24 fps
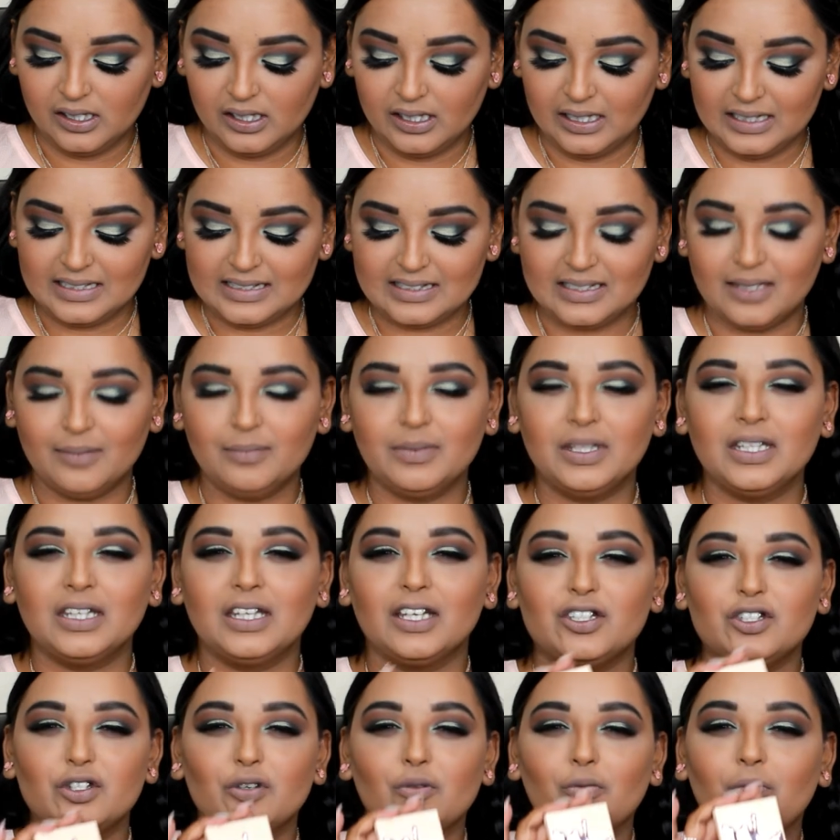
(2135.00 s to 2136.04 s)
it's something
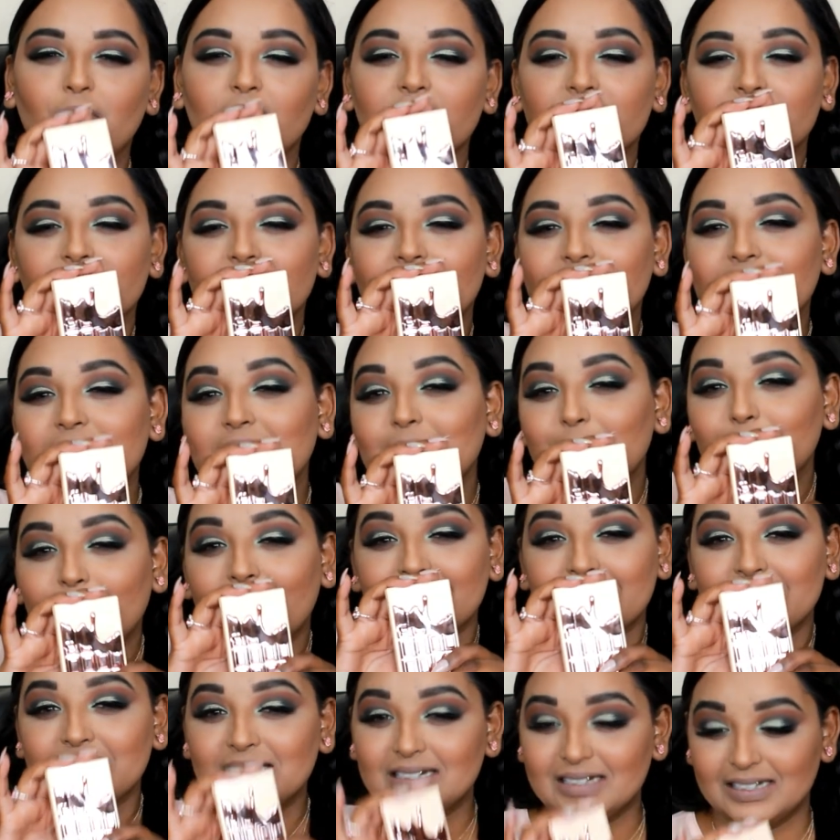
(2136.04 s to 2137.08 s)
that you want to keep
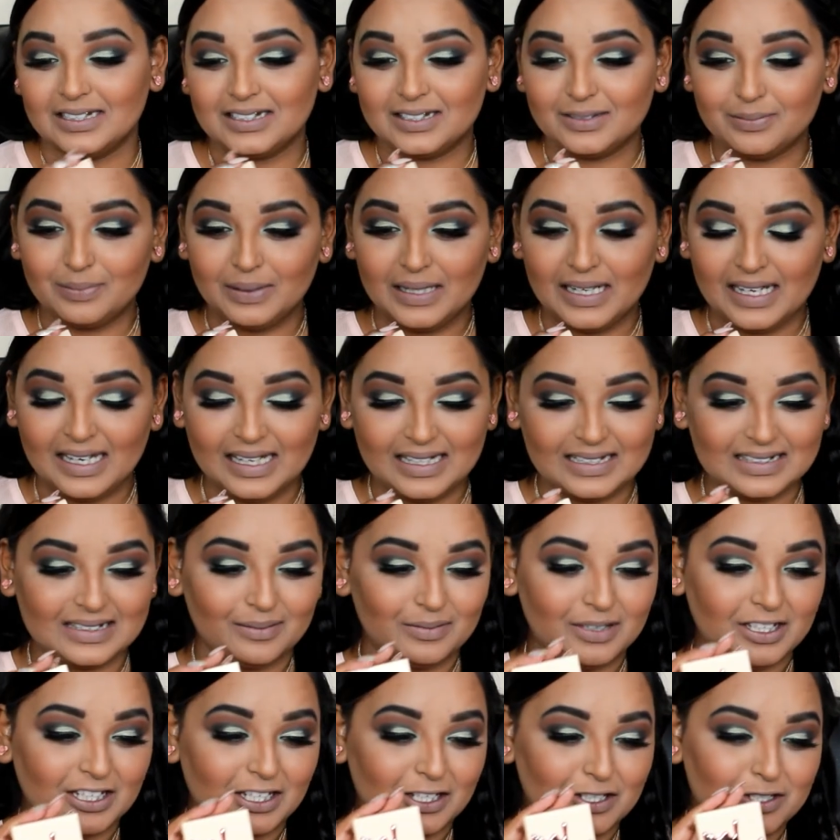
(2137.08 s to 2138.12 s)
as a display it's
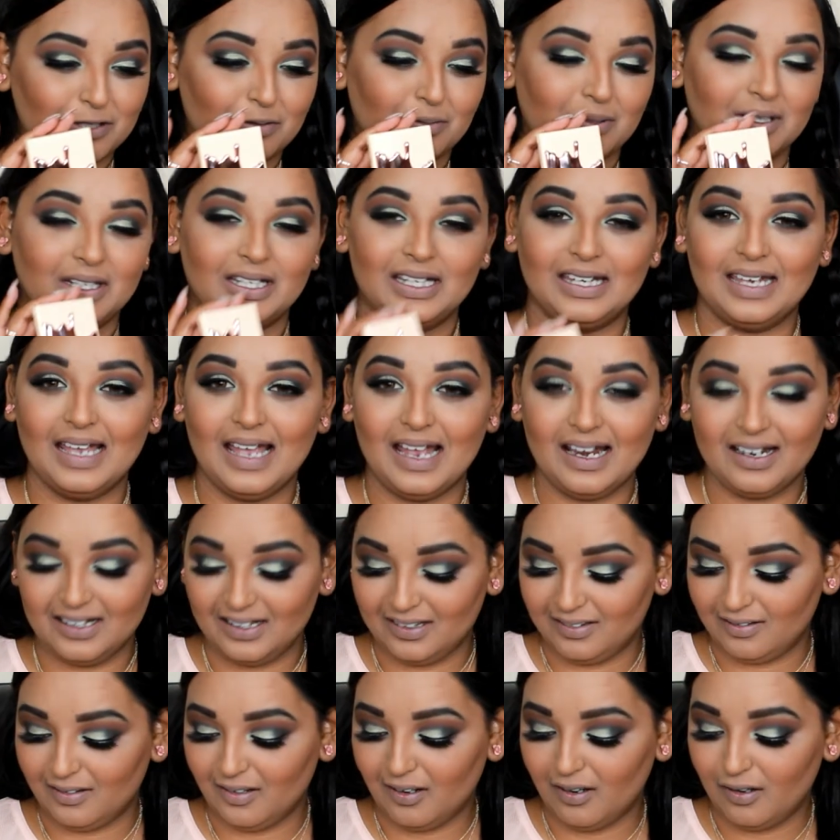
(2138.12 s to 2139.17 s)
something that you want to
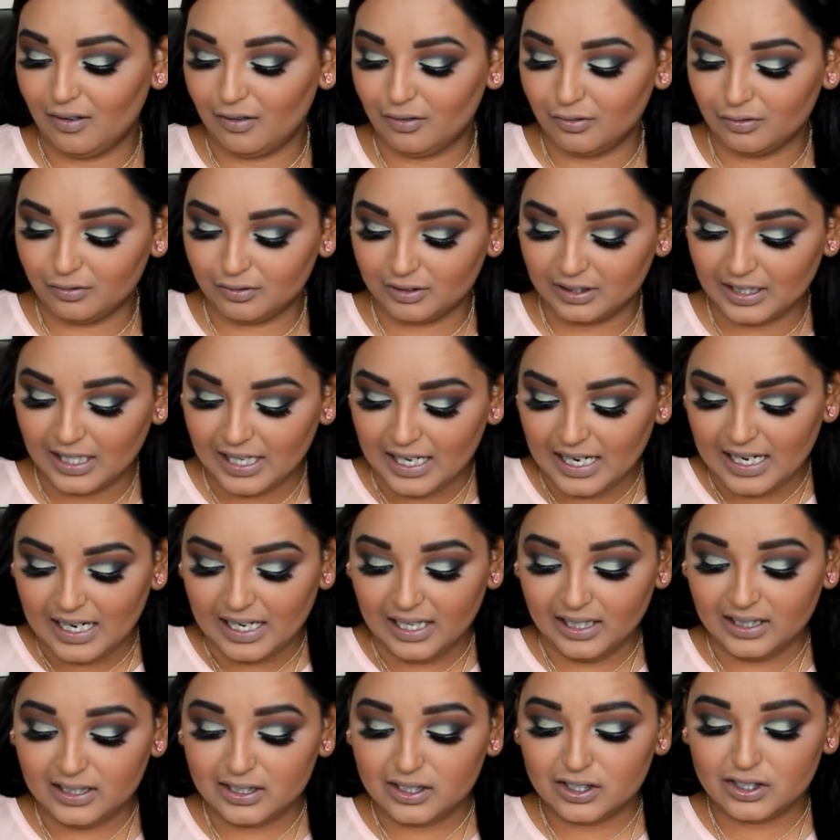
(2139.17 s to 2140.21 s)
carry around
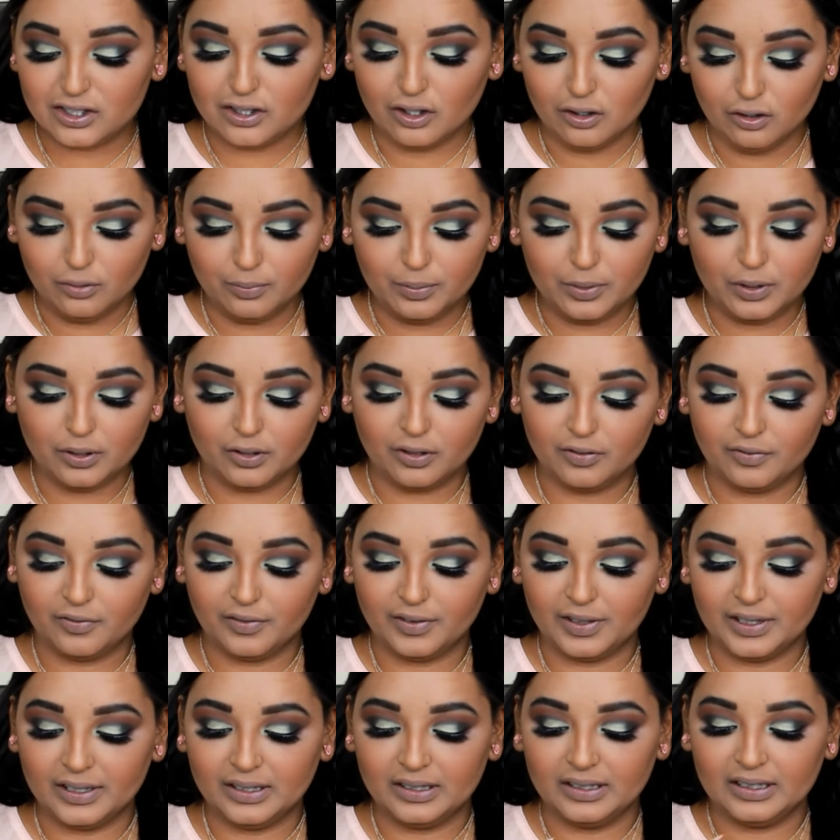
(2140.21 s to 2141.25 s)
it's so
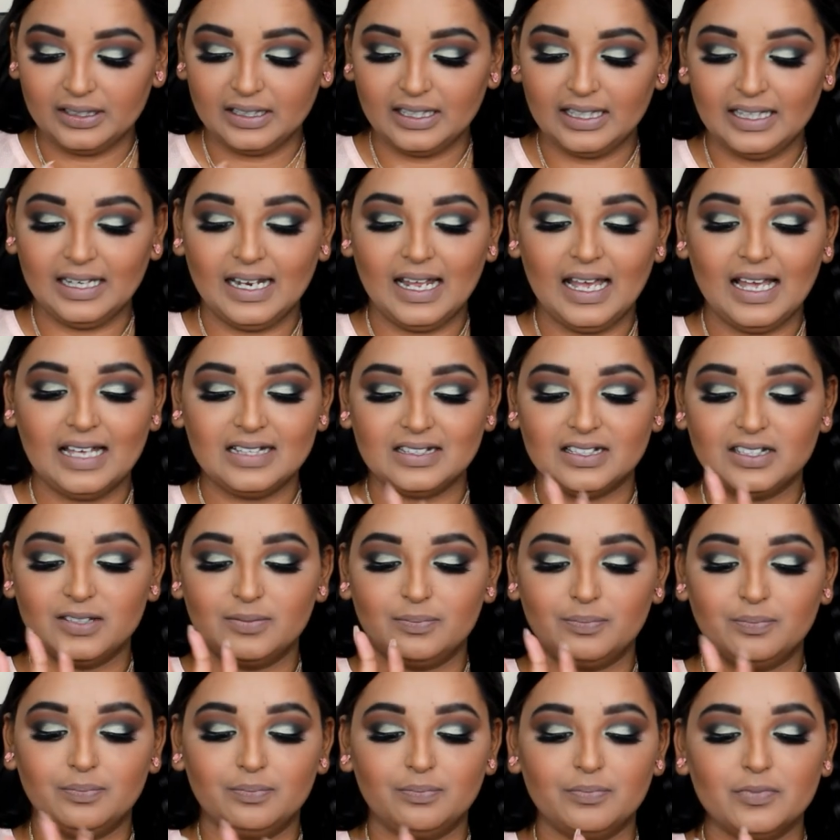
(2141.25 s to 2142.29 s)
beautiful it has
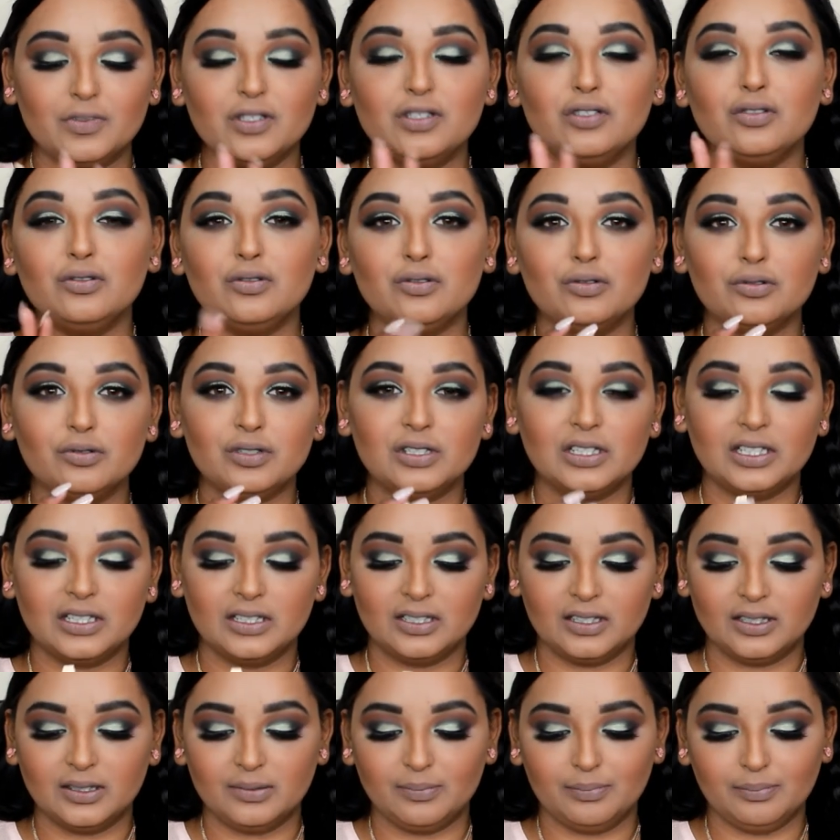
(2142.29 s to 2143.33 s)
this nude
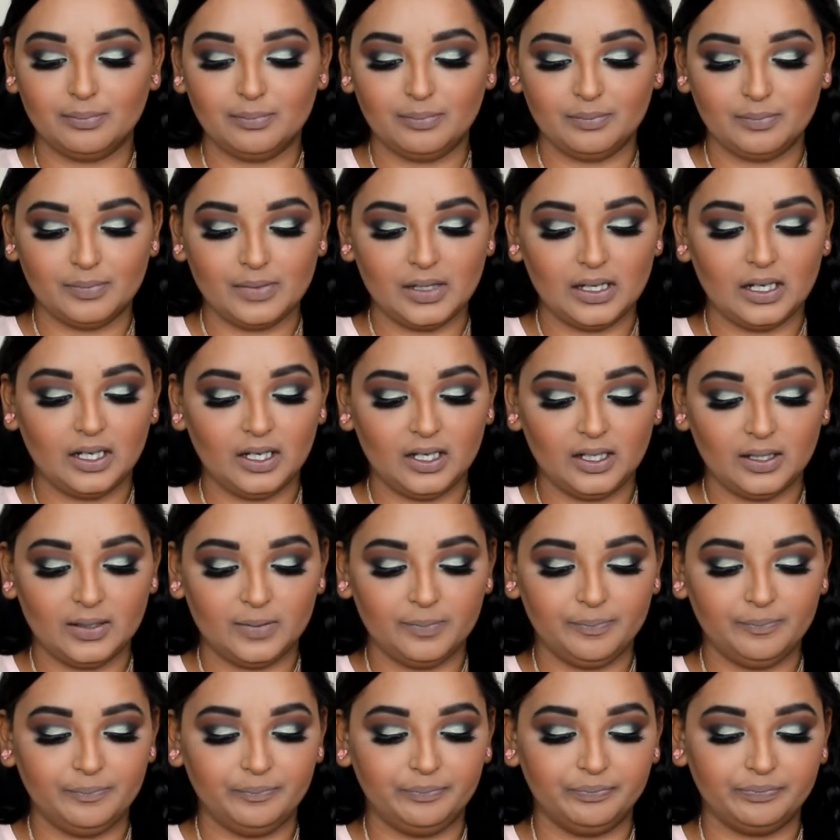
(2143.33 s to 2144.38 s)

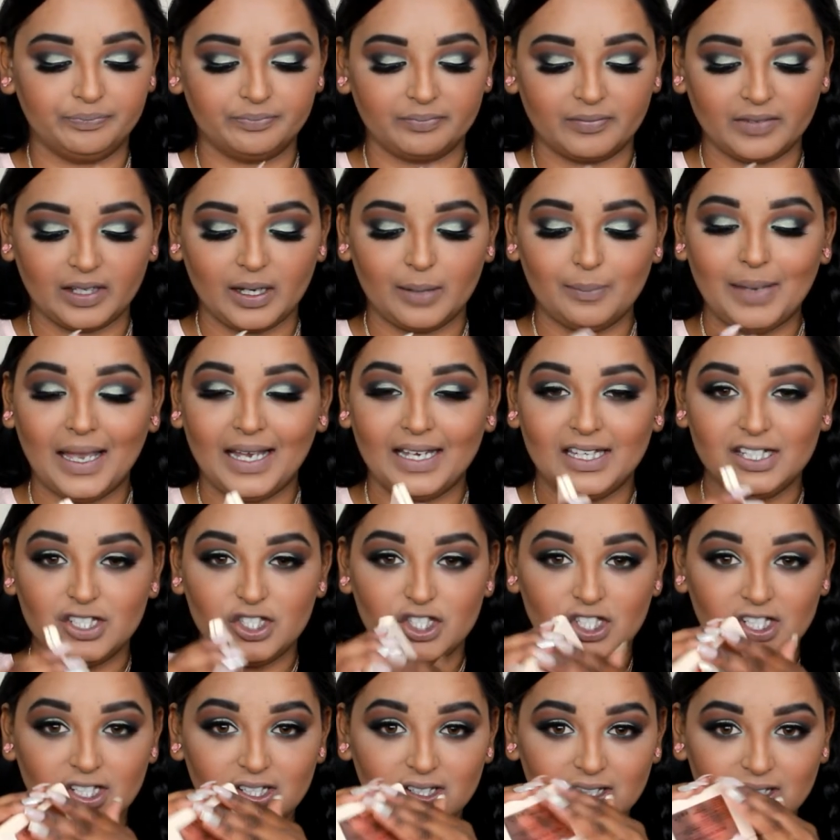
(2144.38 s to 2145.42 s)
um,
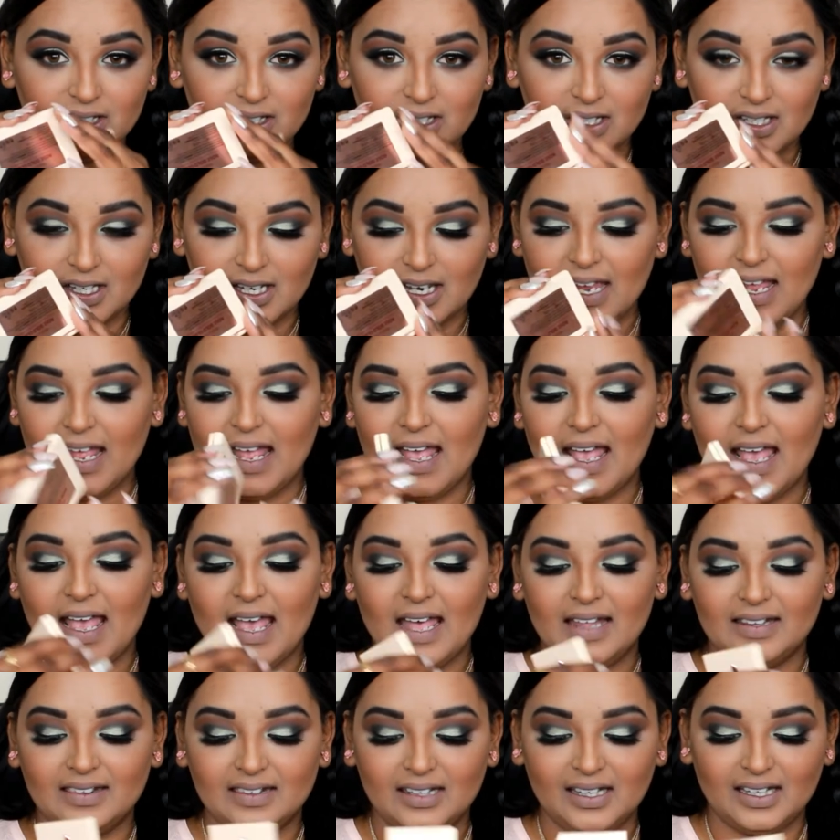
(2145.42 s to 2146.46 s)
packaging
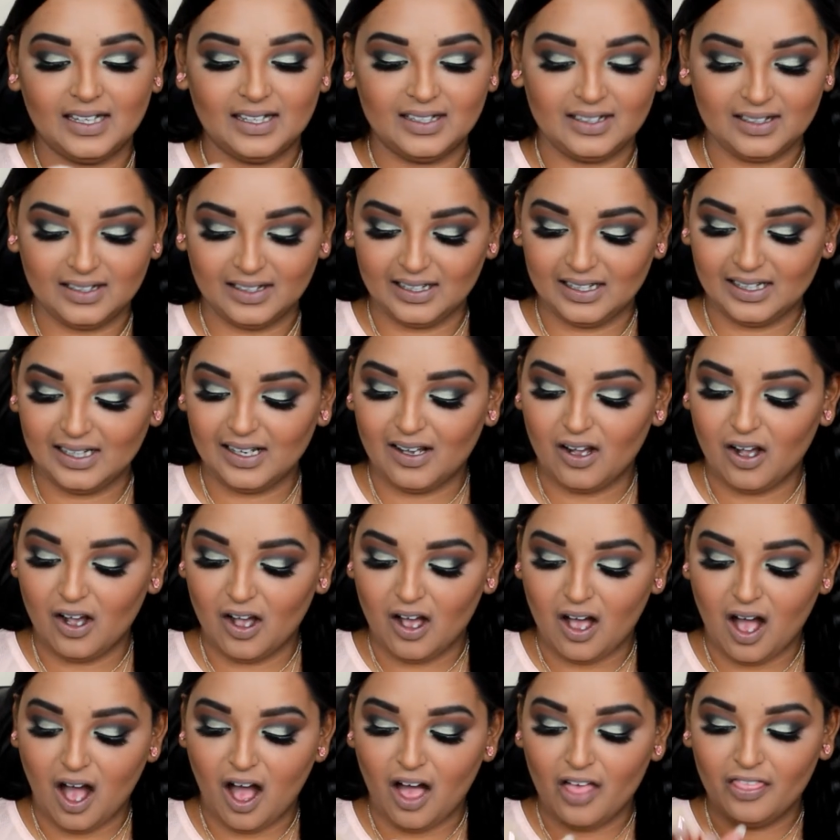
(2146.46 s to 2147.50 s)
and then
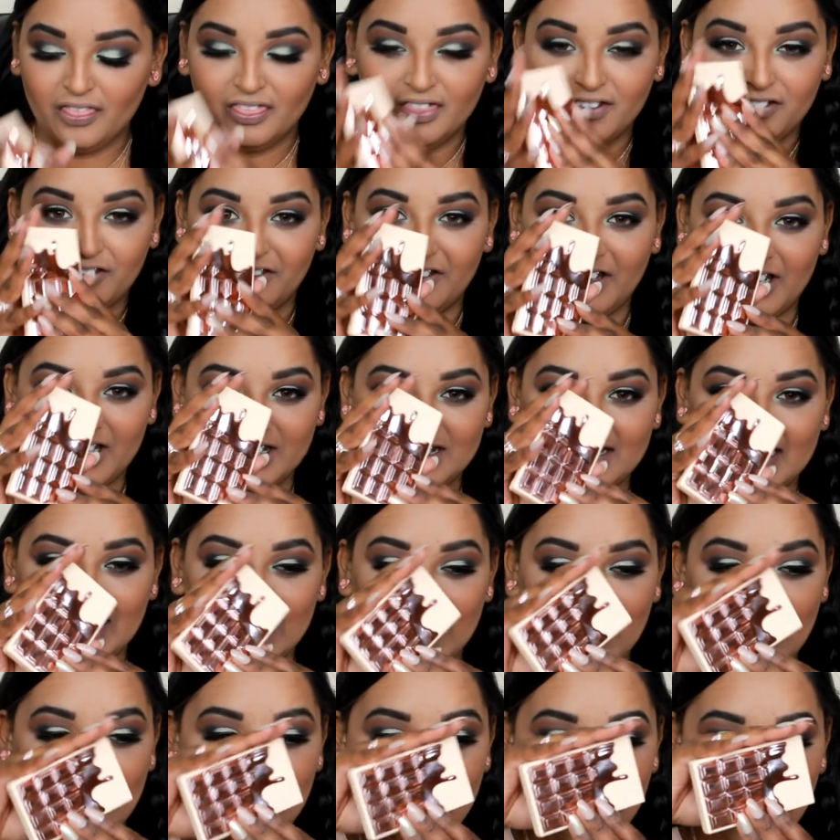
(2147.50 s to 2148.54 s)
on the front it
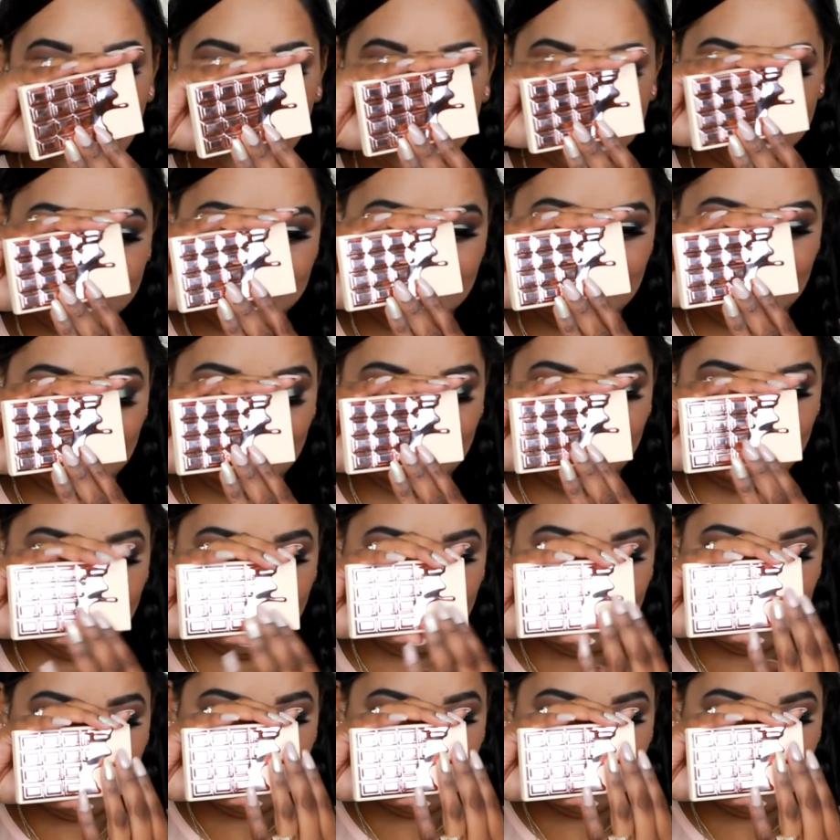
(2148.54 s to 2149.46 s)
has like